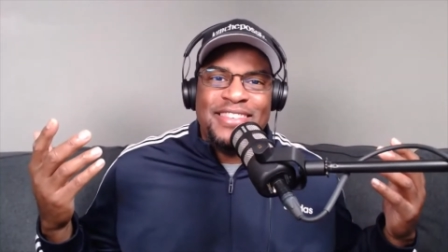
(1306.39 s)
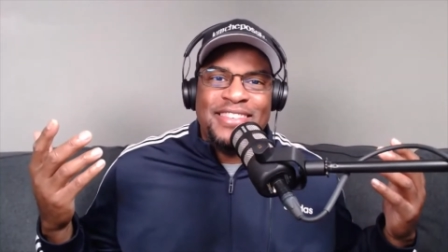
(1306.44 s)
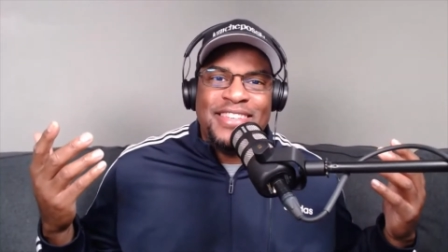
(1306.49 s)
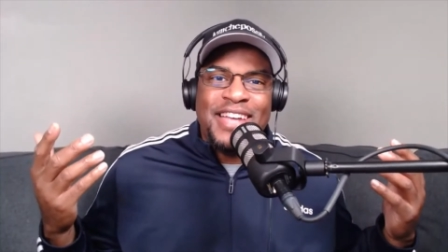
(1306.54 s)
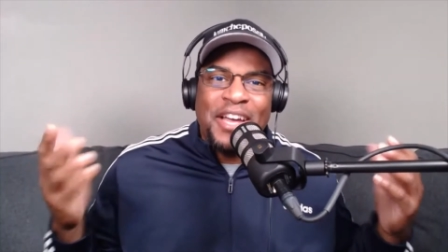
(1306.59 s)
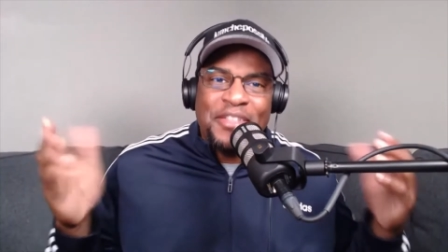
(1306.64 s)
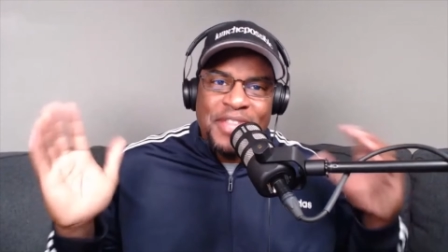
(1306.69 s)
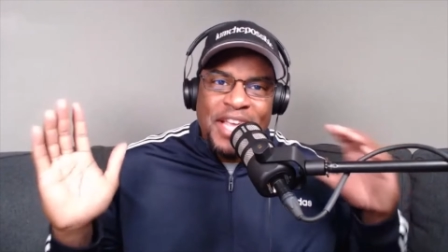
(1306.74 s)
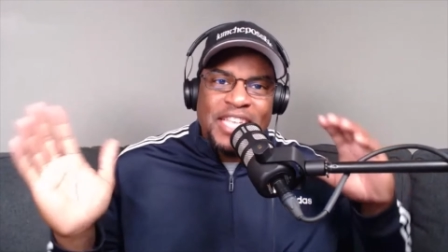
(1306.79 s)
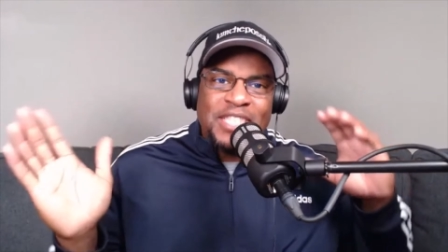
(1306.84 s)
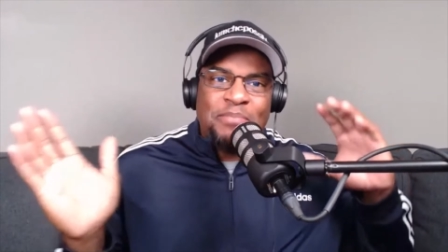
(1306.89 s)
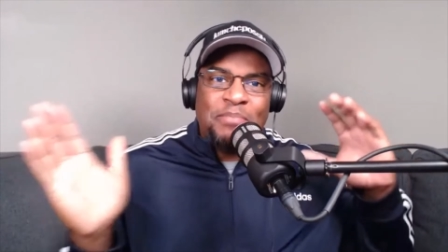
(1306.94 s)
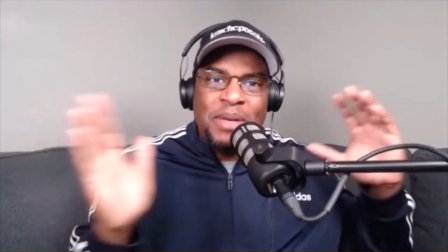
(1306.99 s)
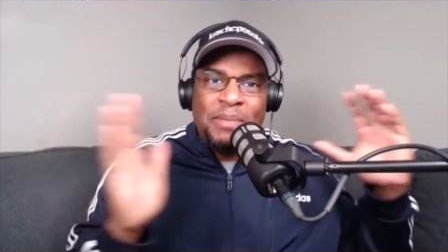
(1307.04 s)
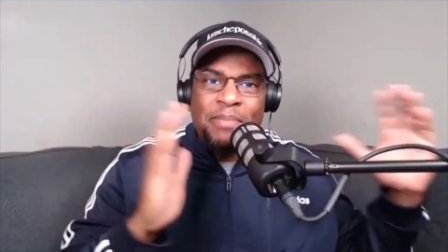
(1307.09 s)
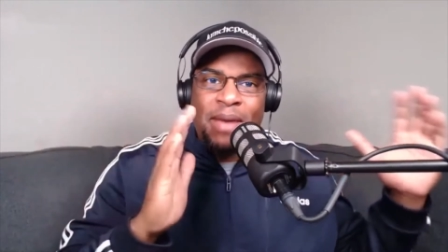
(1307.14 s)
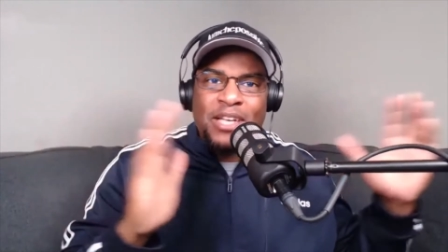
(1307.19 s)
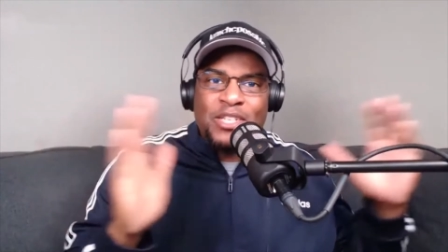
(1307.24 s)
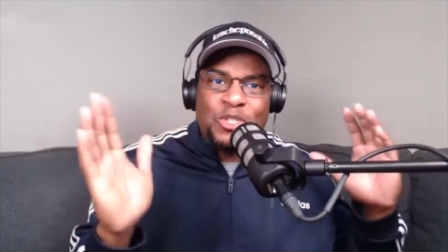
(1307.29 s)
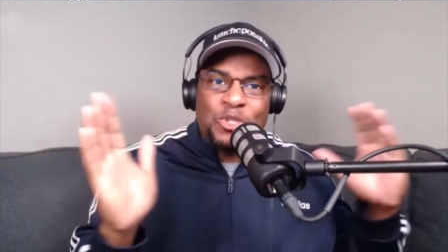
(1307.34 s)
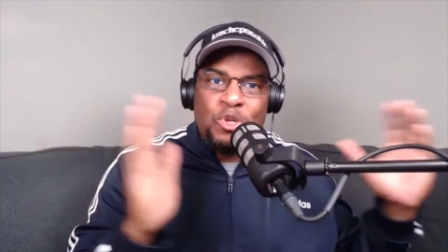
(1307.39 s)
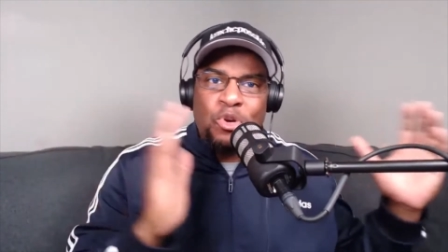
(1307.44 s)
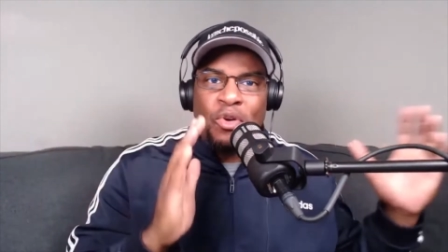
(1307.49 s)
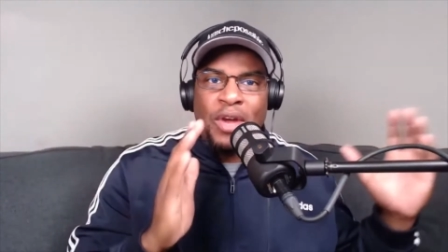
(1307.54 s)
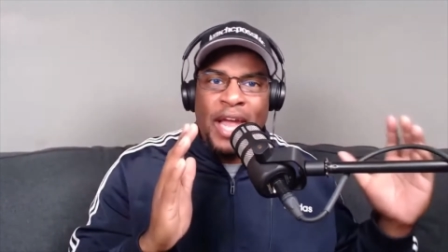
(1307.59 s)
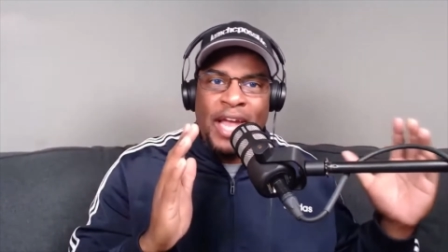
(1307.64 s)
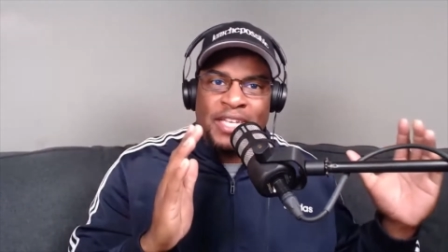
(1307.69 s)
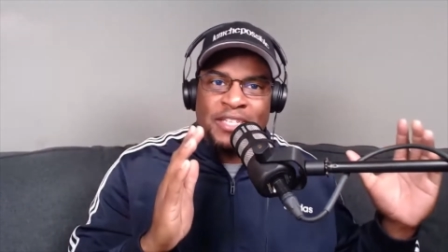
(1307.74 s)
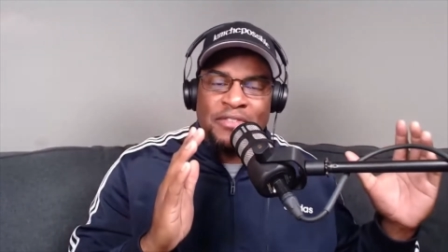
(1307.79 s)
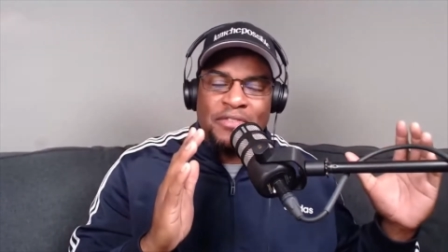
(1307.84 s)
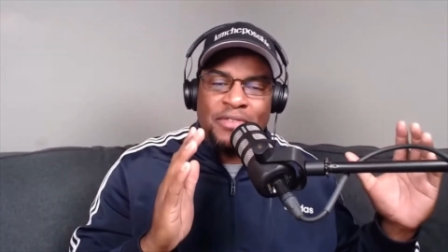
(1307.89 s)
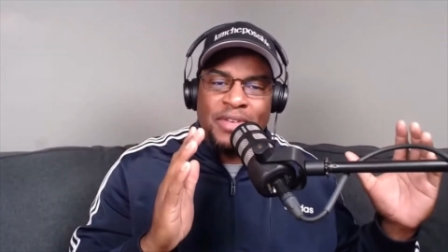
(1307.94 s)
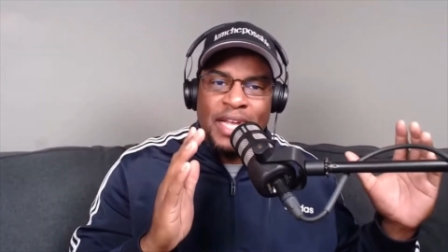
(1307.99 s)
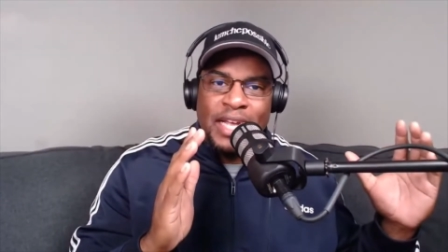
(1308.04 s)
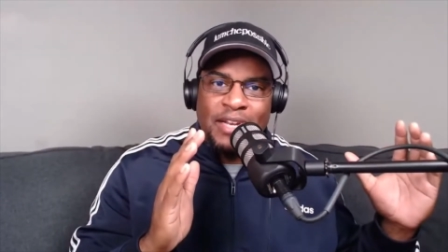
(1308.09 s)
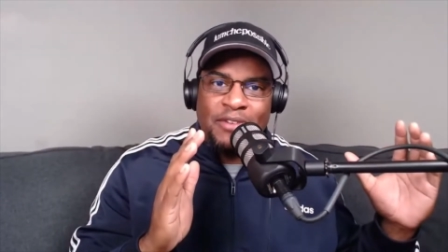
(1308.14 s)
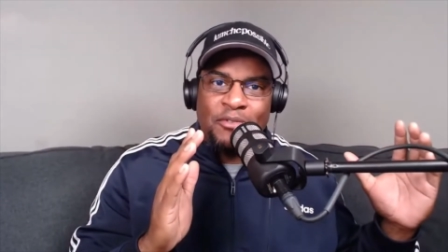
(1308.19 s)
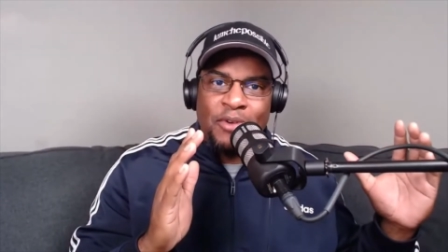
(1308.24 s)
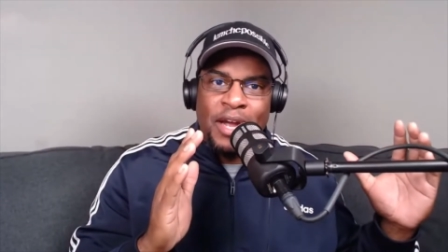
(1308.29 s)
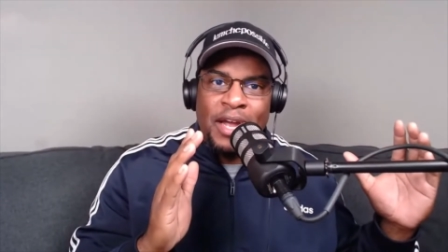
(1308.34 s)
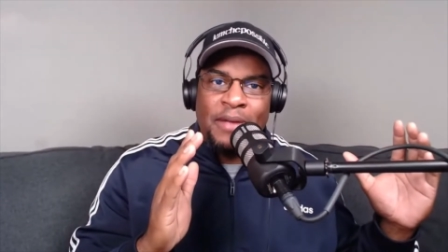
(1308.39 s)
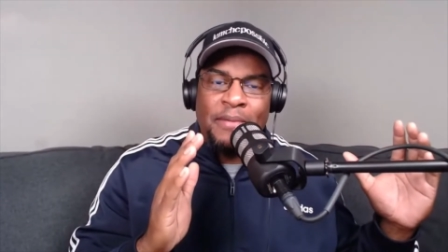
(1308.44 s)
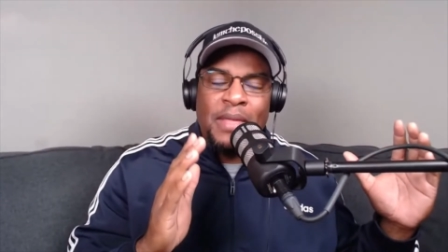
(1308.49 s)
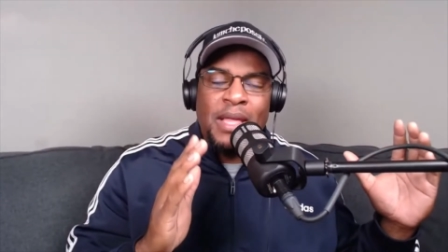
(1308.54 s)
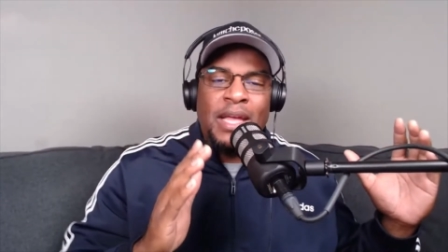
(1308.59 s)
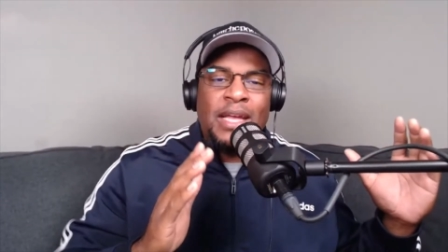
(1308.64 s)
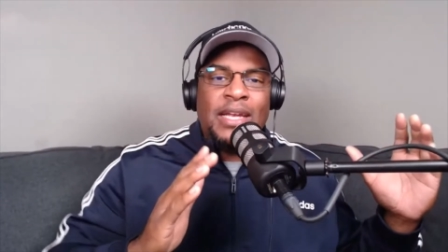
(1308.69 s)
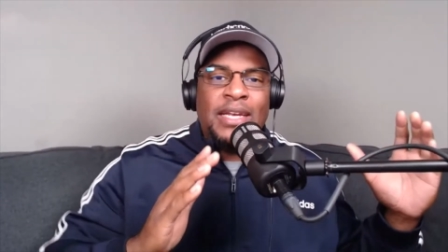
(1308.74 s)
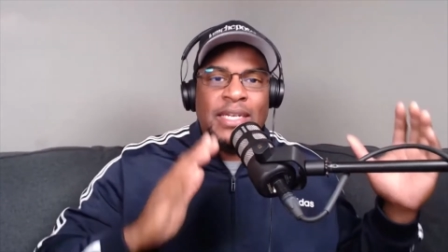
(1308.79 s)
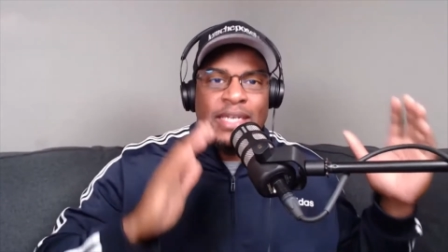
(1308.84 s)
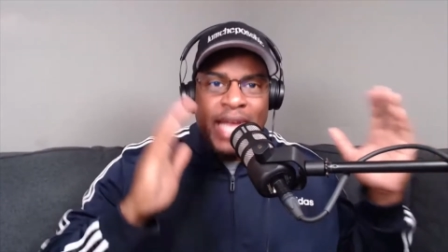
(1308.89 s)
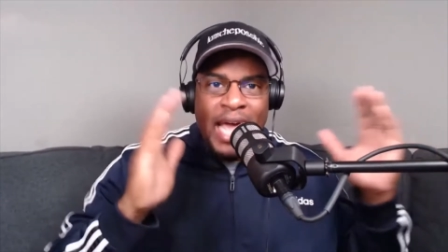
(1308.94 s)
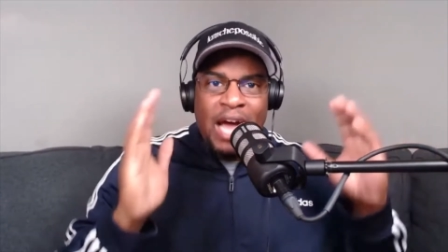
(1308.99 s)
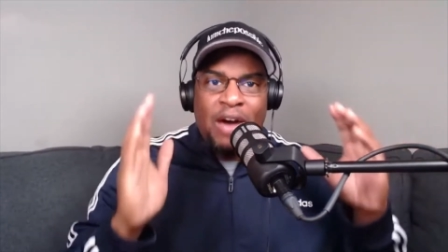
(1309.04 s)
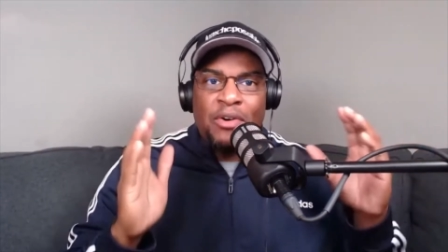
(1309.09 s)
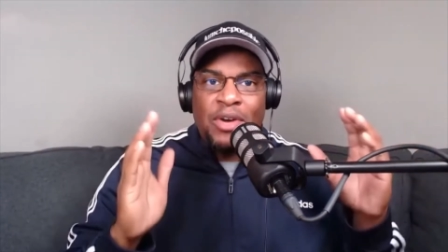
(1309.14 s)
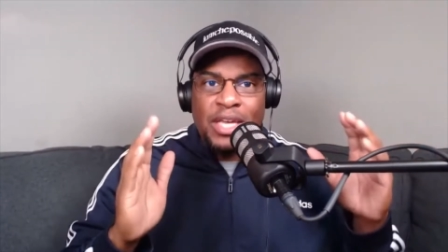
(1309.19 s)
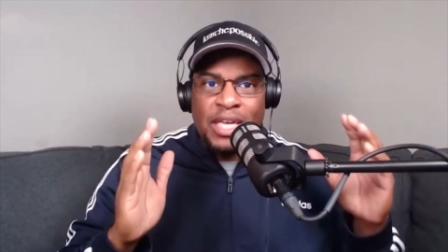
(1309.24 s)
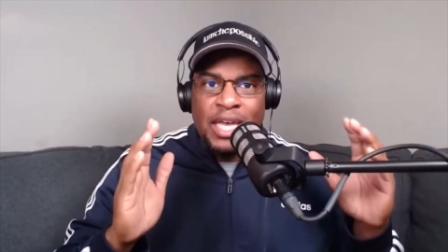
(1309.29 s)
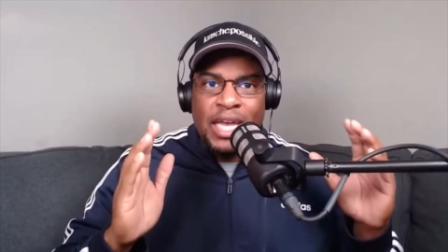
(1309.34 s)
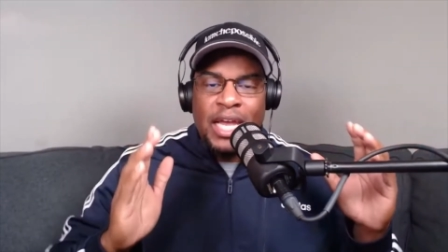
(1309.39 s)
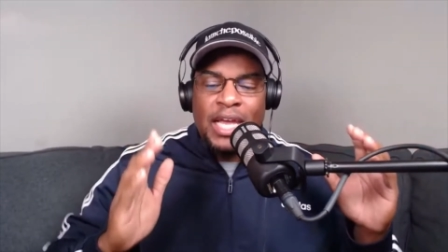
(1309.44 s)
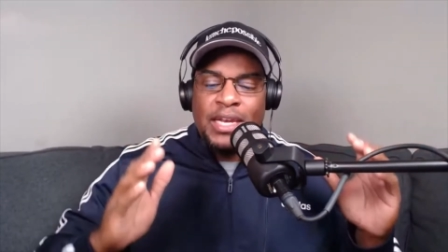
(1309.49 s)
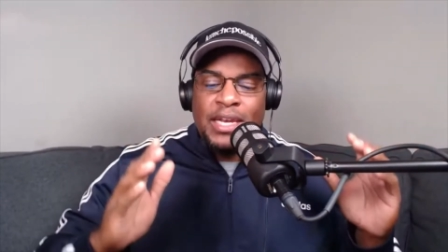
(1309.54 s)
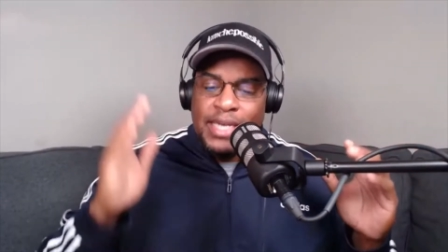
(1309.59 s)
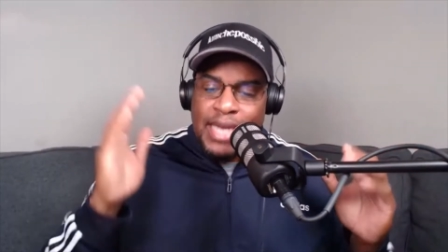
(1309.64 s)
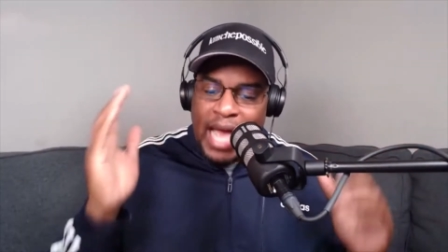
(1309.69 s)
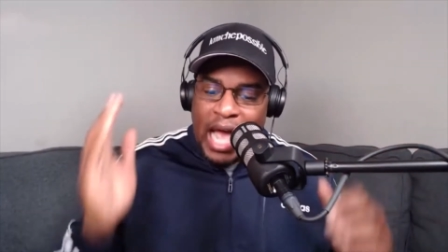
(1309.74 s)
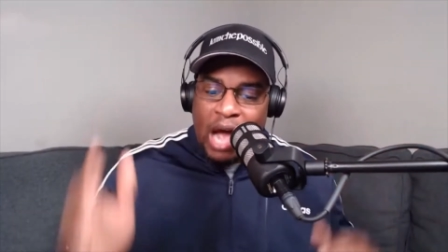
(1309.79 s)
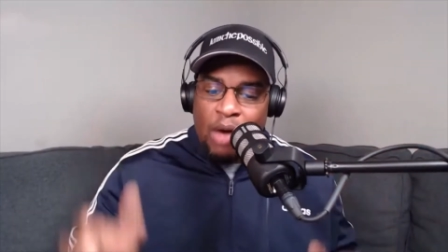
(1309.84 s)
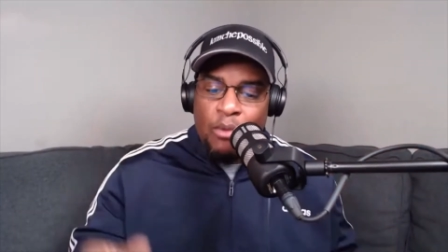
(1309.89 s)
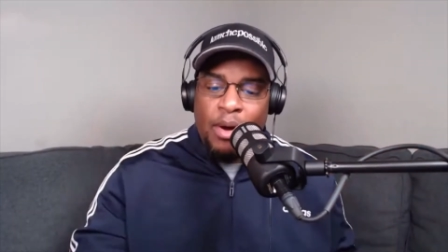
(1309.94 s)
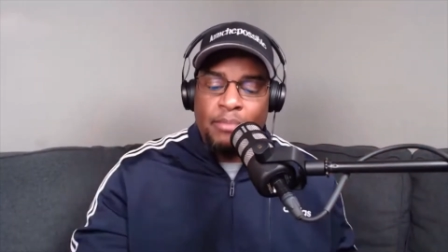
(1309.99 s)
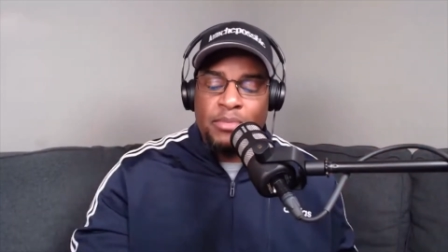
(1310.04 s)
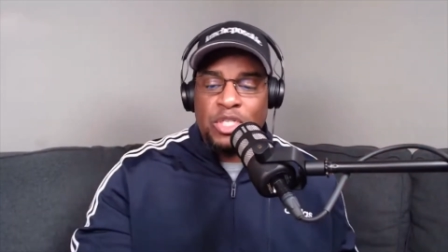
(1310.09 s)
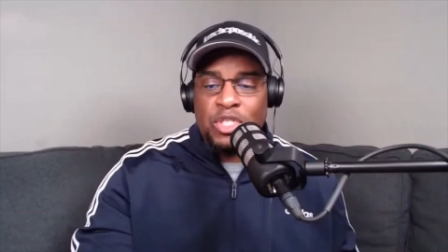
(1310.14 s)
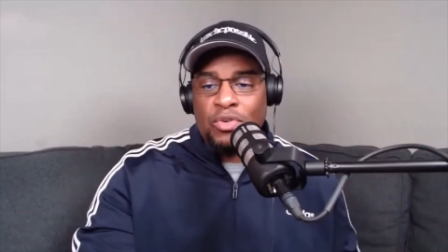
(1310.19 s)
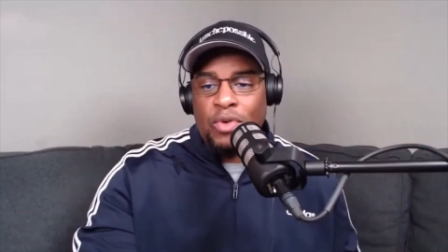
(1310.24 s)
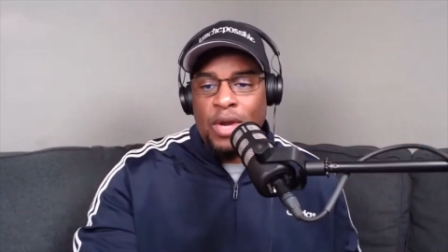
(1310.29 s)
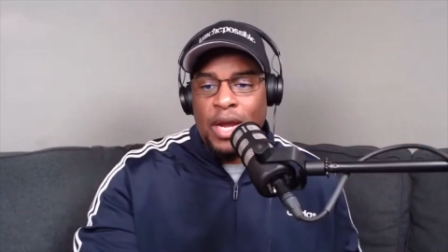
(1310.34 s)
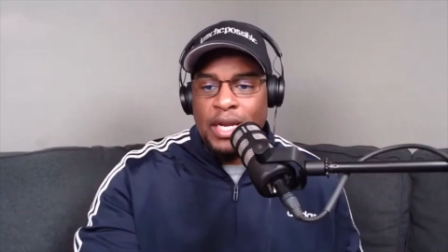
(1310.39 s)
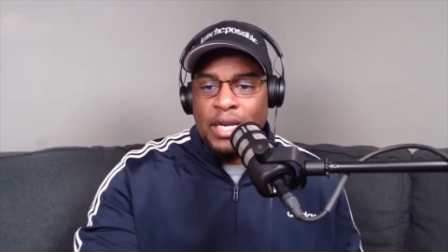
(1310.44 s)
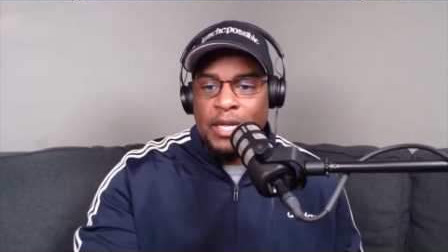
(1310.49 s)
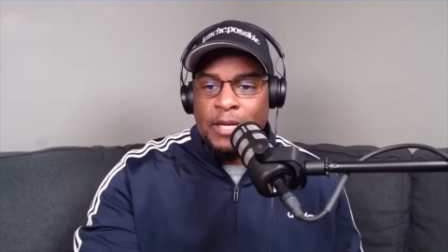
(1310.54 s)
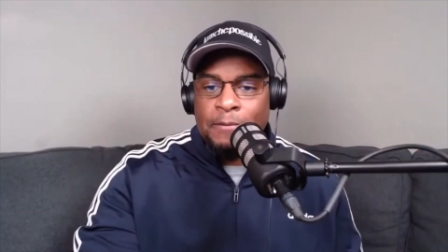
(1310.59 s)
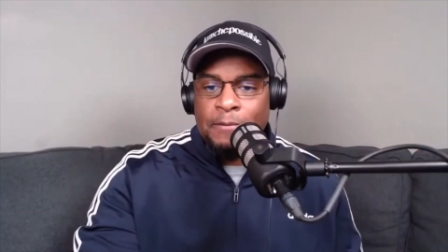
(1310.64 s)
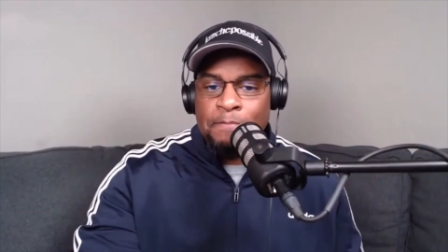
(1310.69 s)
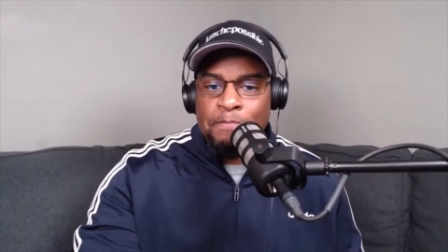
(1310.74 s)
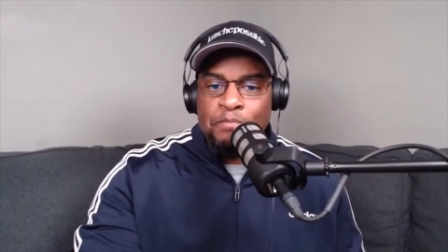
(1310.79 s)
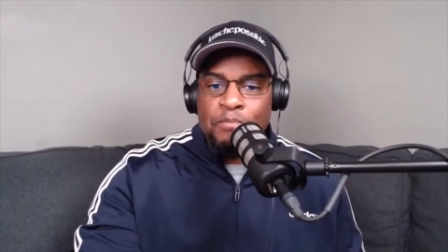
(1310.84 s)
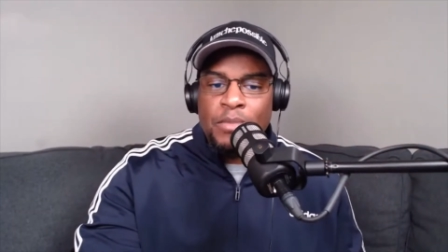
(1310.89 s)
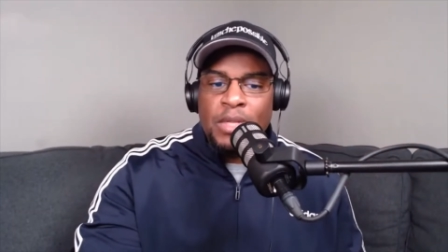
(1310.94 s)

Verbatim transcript: Now, that's been my story as of late, right? Now, again, now I'm training.